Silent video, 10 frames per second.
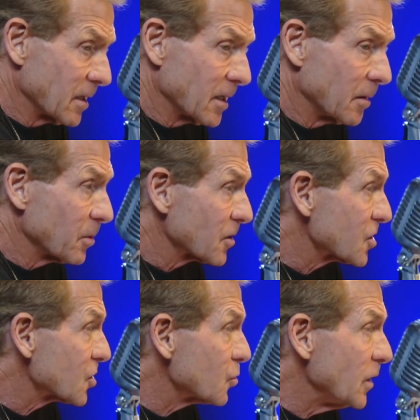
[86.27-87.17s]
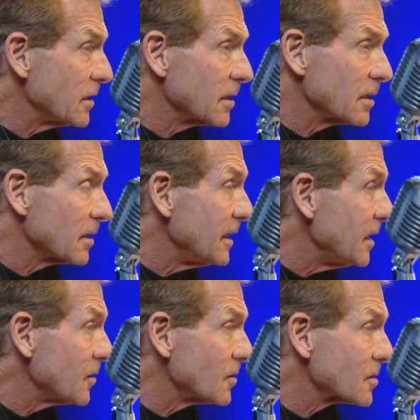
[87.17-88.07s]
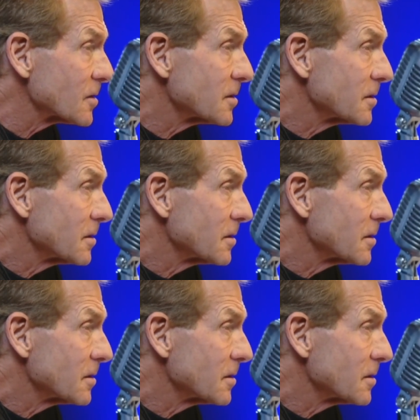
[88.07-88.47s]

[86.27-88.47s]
a couple of sweet little deals.